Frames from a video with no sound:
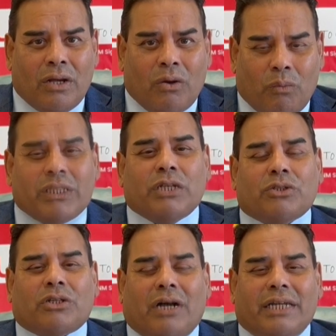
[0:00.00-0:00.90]
when there was a
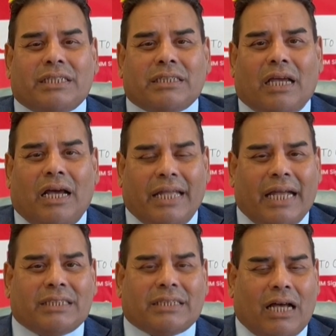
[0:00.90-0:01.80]
crisis
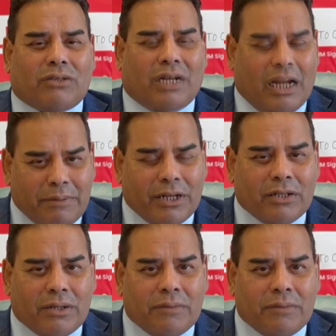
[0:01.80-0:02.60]
against South Lebanon,